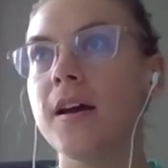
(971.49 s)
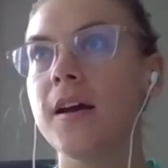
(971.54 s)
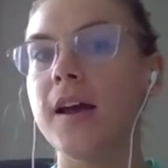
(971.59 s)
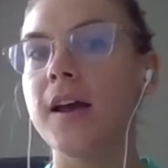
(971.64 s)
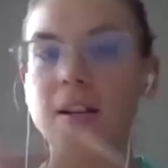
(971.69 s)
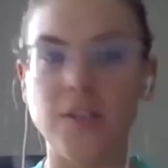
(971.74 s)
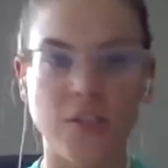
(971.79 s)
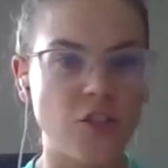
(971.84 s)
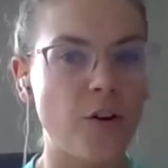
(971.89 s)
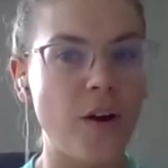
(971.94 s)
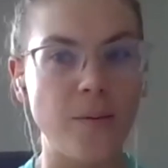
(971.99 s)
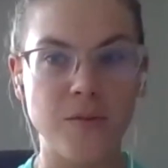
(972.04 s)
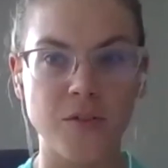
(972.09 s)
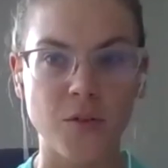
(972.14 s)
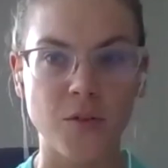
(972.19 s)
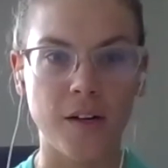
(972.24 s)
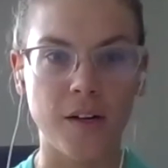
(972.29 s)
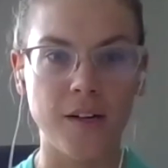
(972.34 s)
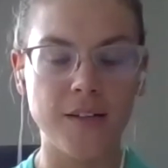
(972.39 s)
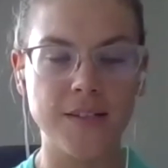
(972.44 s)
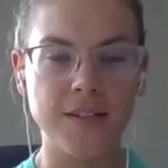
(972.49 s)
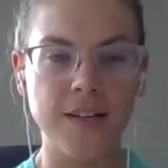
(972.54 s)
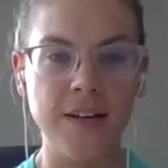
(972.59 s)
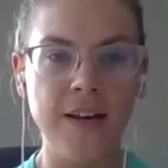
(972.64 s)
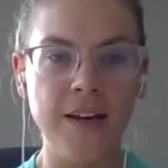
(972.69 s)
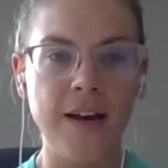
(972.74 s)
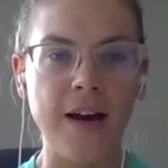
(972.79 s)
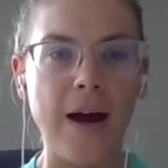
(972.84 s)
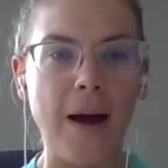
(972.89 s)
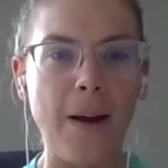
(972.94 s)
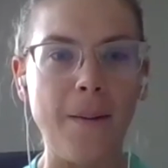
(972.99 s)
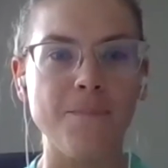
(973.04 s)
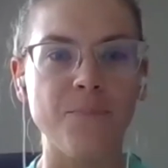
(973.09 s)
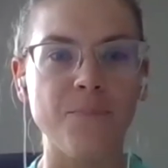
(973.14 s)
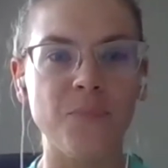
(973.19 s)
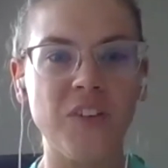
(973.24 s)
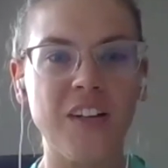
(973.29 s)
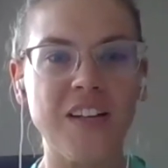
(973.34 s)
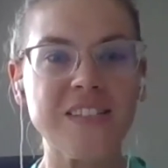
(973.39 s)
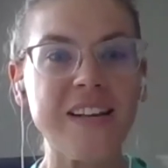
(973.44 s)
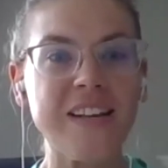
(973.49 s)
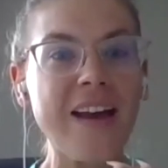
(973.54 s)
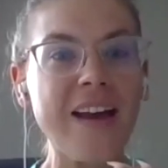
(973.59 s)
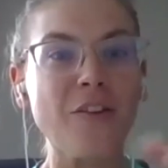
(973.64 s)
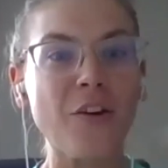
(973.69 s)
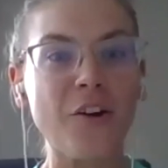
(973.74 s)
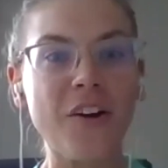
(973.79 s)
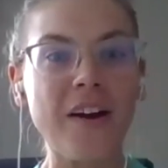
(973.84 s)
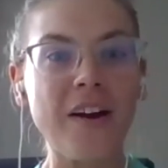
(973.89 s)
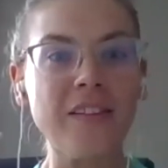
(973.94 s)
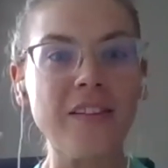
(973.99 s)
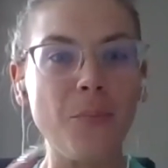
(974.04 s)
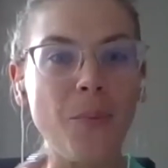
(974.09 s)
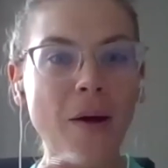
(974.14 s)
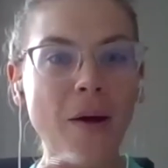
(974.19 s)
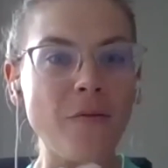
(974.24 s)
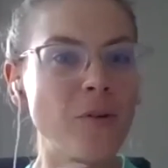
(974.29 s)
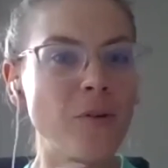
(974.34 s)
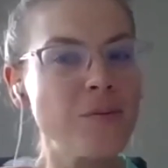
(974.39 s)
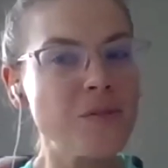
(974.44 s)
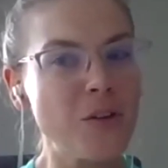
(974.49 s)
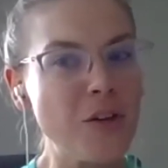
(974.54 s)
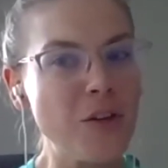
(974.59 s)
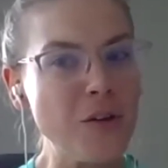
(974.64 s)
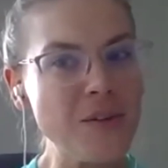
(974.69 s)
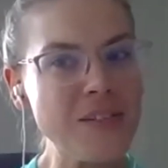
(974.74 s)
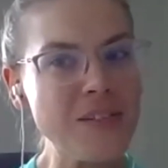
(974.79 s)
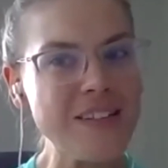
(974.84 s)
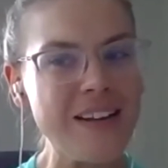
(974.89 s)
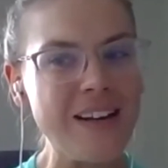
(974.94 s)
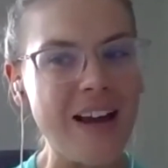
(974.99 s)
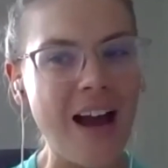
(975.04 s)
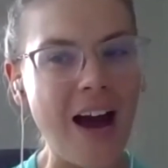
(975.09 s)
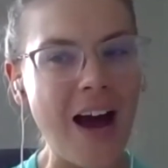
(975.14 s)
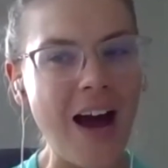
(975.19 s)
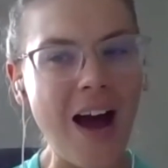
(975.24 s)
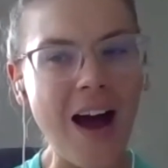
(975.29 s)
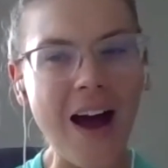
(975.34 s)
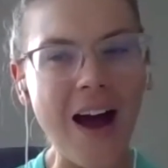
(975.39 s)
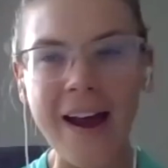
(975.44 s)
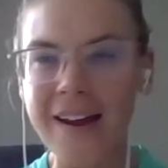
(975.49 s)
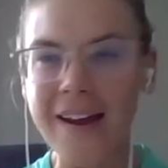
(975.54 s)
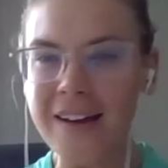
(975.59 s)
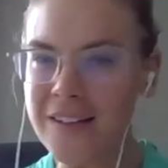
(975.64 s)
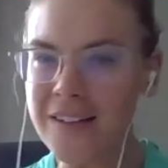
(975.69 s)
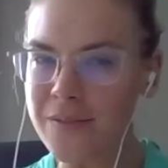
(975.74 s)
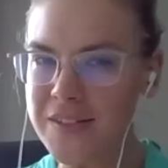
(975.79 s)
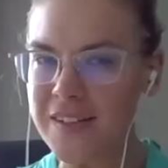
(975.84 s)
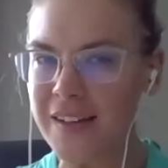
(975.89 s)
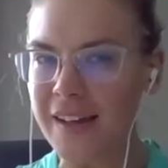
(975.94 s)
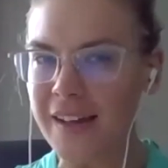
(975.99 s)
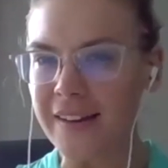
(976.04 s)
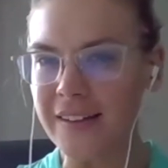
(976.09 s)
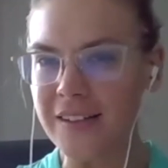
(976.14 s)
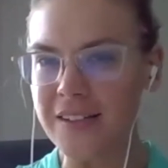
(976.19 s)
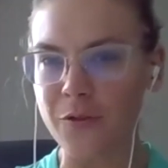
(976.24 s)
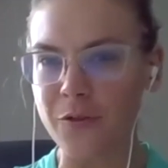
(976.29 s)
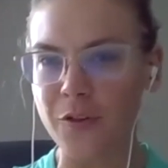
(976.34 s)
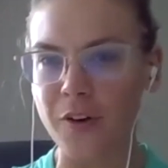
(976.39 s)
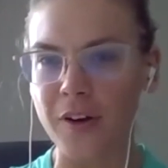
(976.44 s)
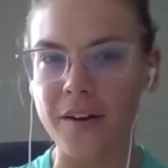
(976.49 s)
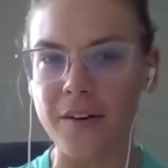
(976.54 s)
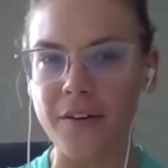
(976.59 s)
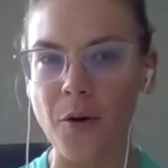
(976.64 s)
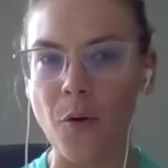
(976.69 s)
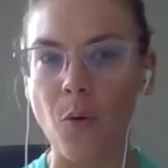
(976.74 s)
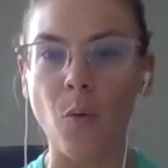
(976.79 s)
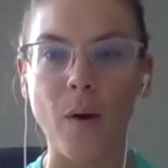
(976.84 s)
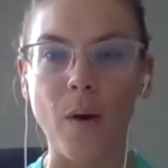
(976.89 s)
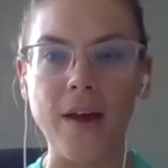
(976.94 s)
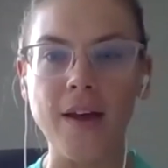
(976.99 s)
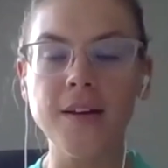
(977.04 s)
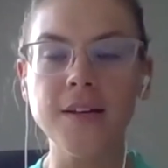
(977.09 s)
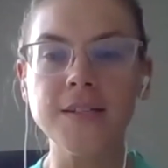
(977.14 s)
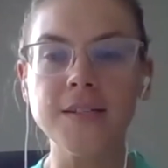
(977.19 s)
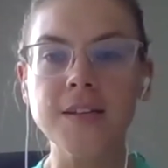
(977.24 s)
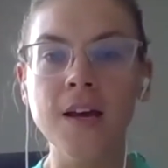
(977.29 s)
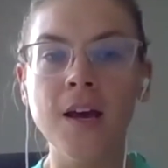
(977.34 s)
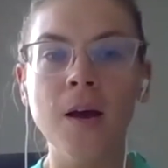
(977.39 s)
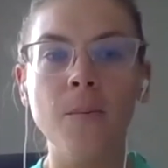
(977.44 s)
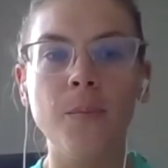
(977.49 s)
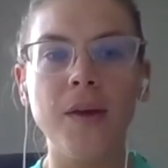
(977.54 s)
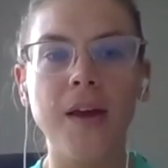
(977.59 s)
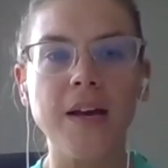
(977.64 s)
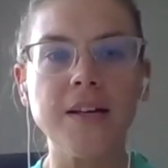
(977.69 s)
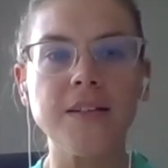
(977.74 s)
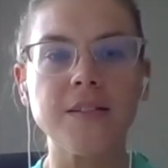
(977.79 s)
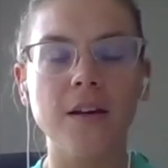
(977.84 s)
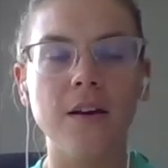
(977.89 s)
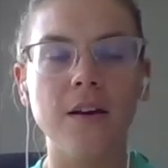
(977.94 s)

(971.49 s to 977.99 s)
instagram stories because um, again, the, the platforms are used in kind of slightly different ways because